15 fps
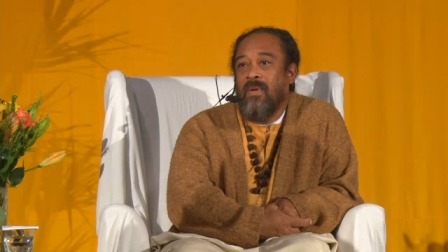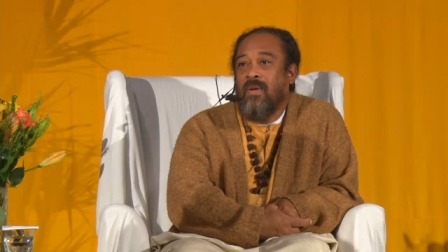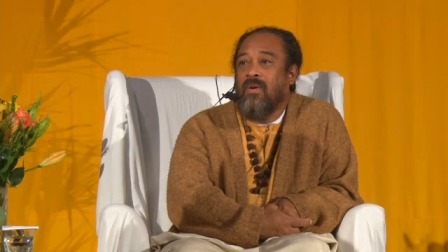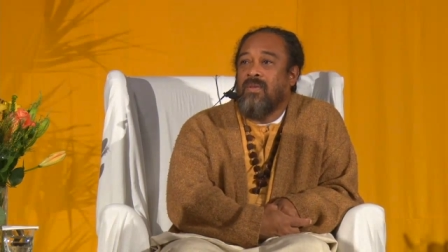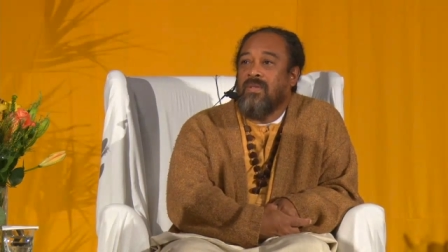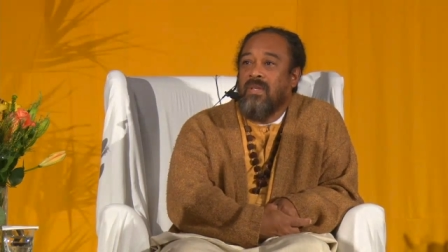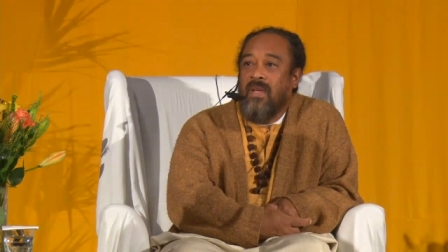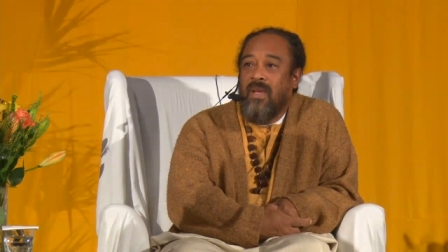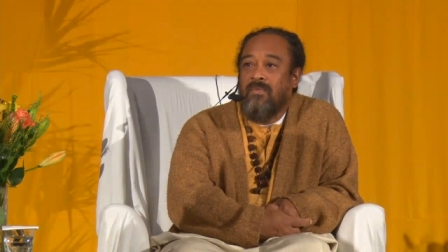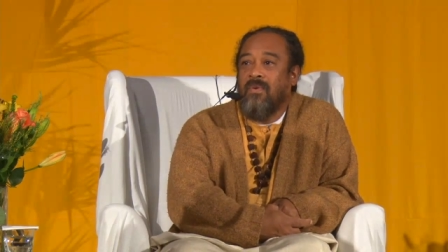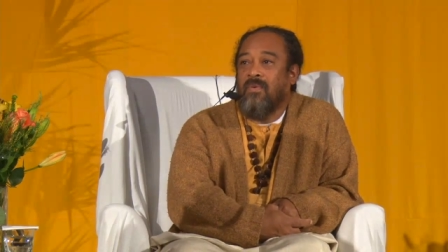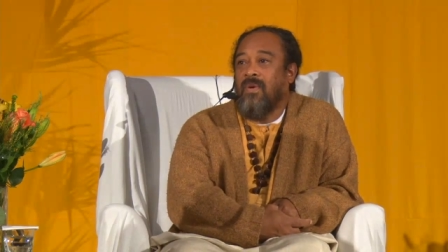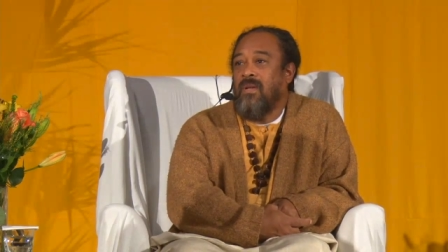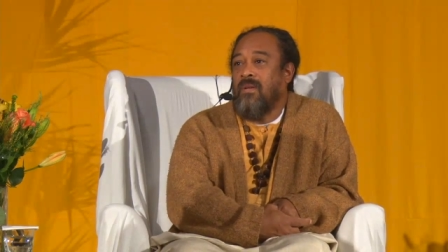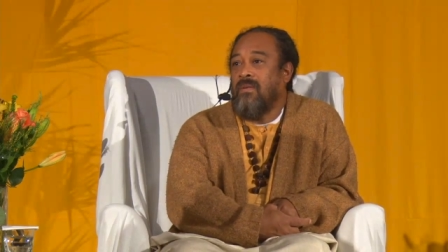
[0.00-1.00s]
Because
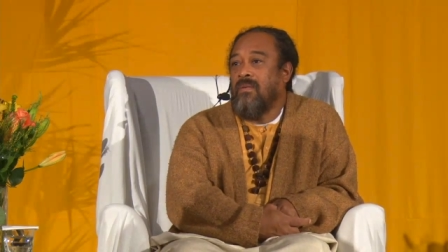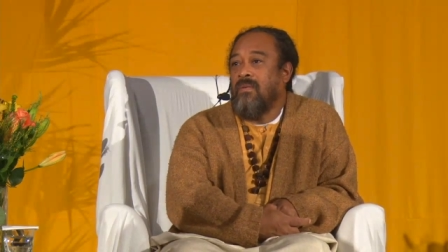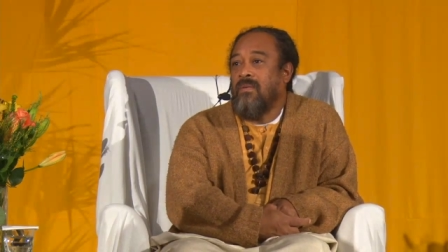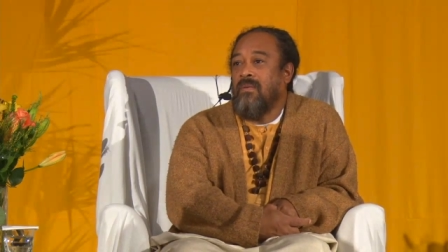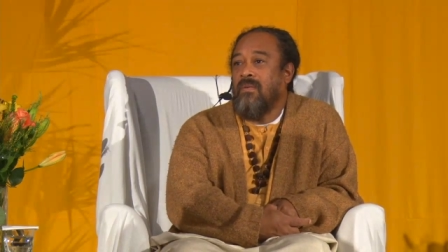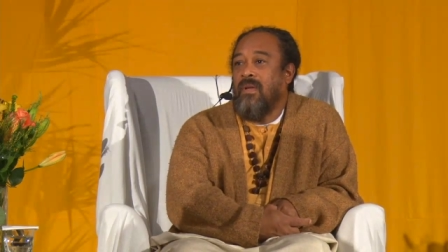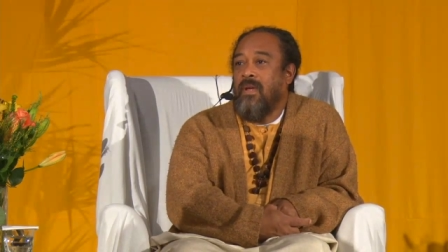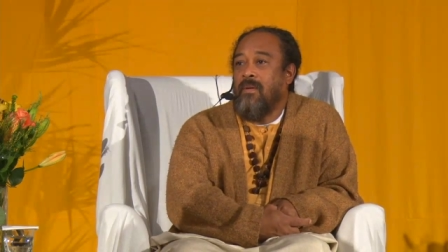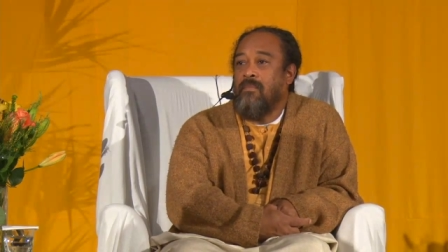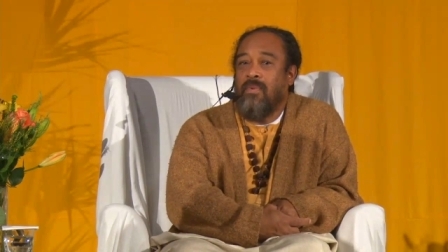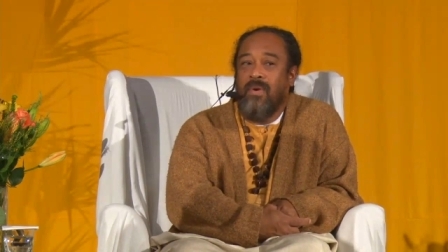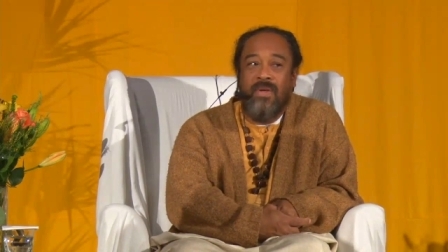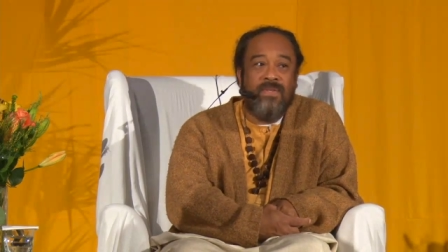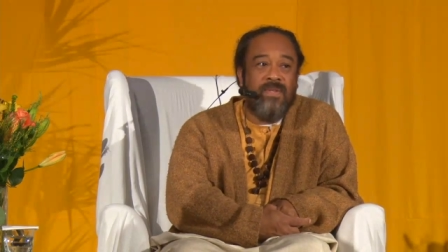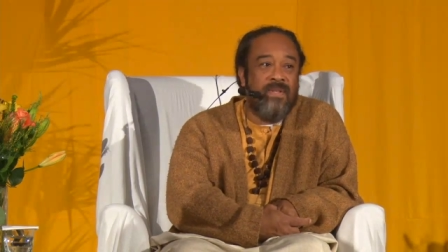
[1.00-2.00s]
everyone
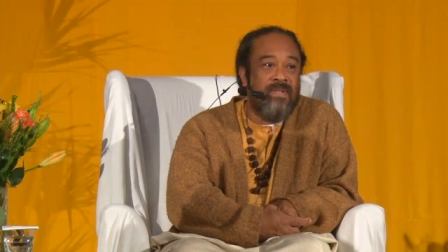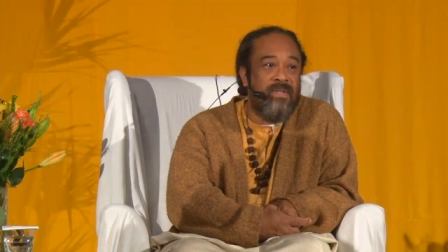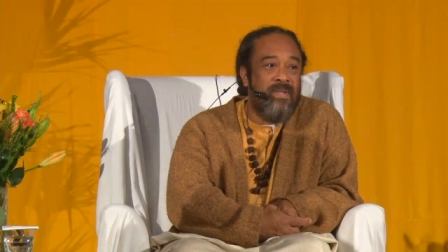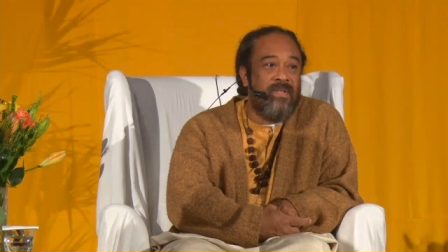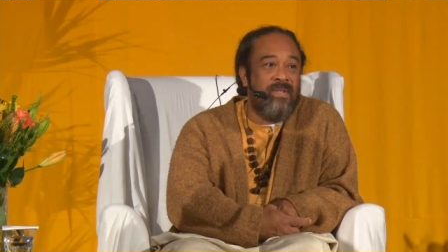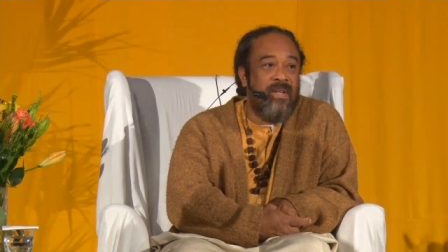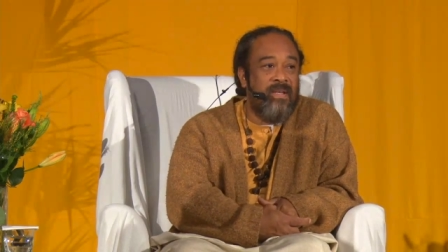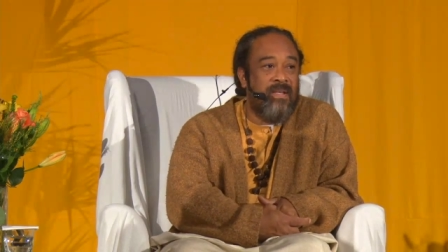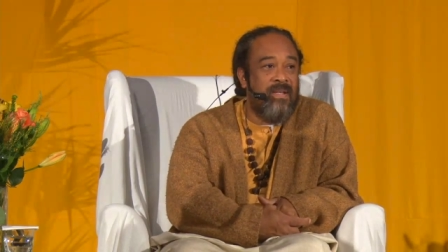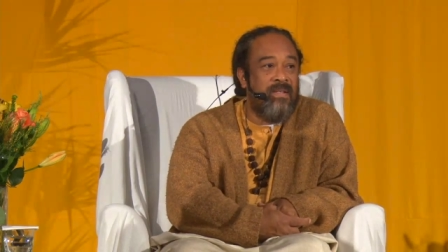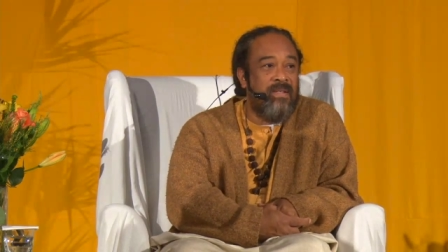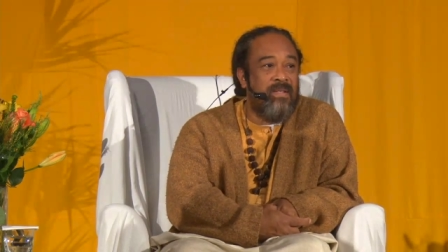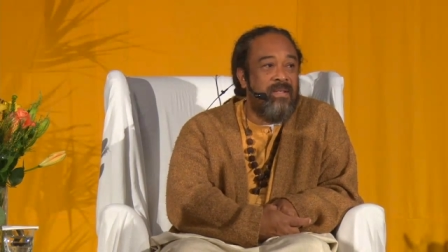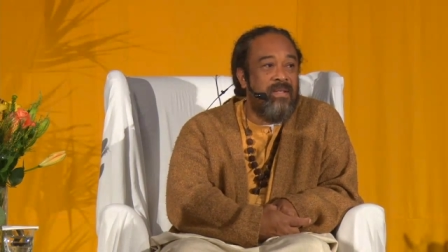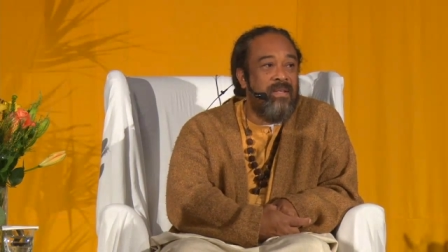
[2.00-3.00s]
embraces this
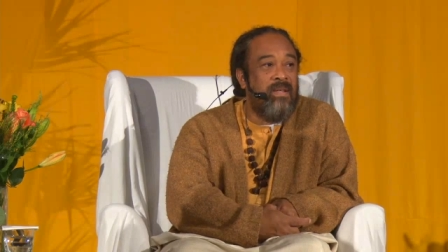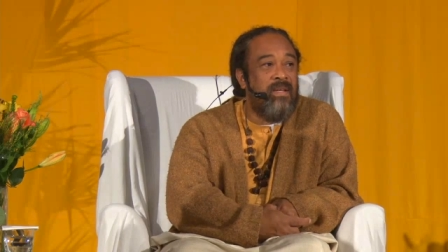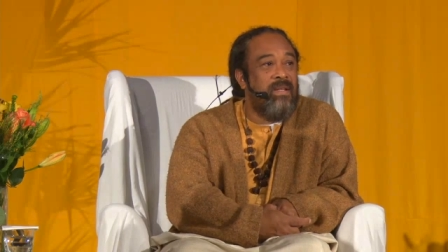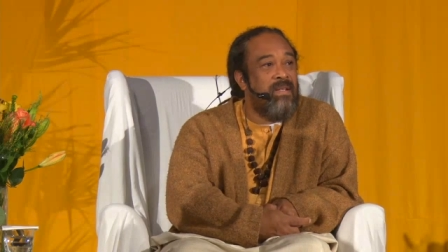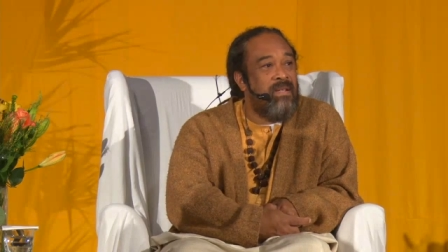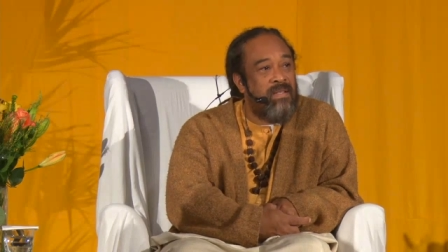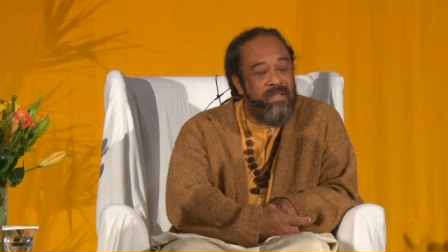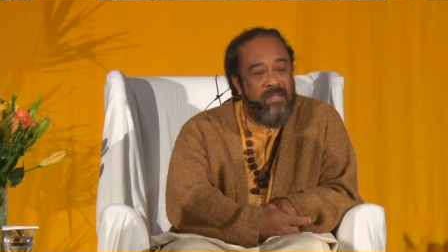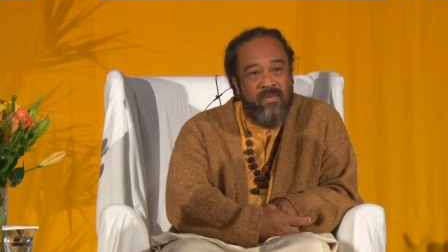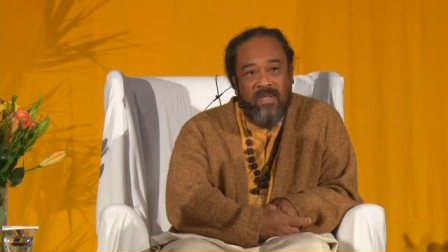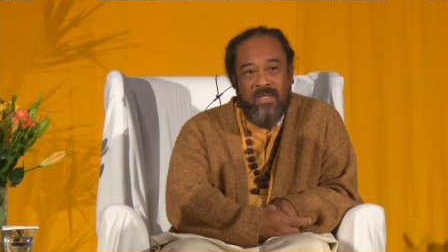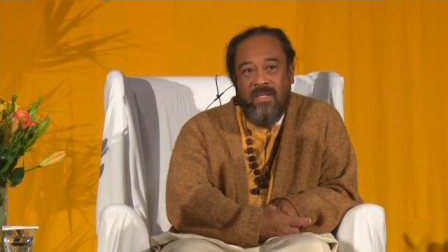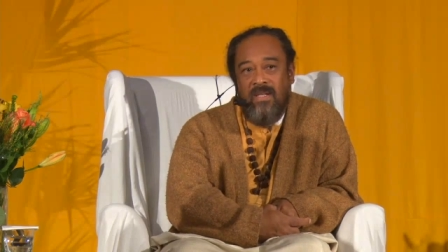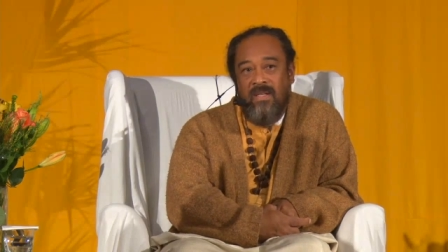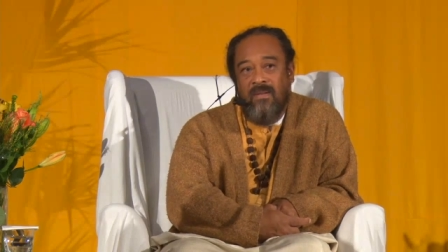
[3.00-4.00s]
identity this is
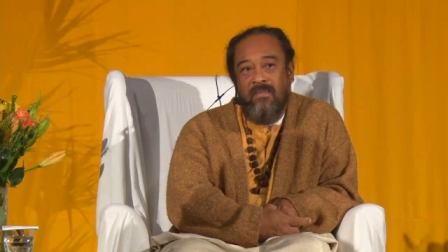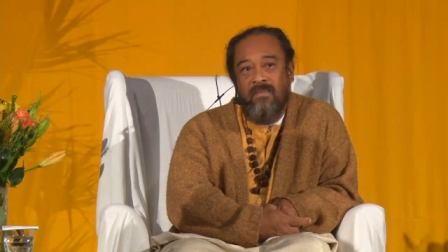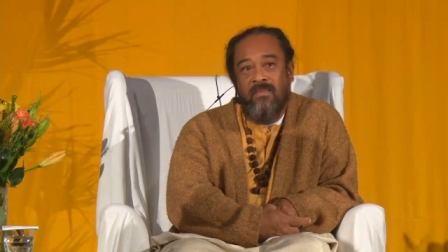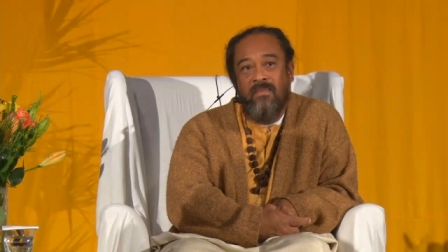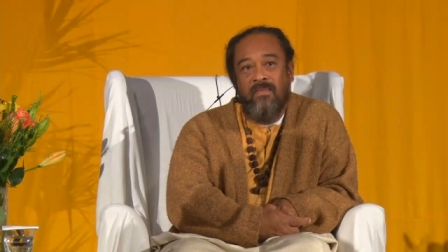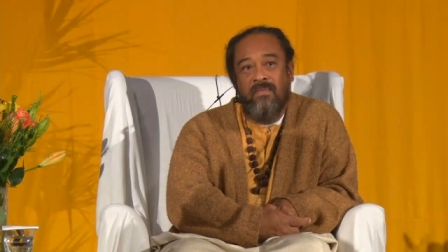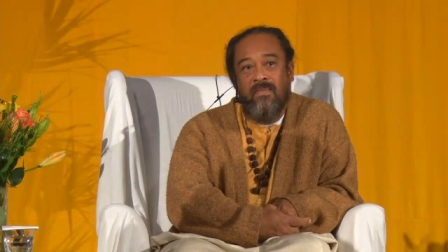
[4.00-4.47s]
what I am.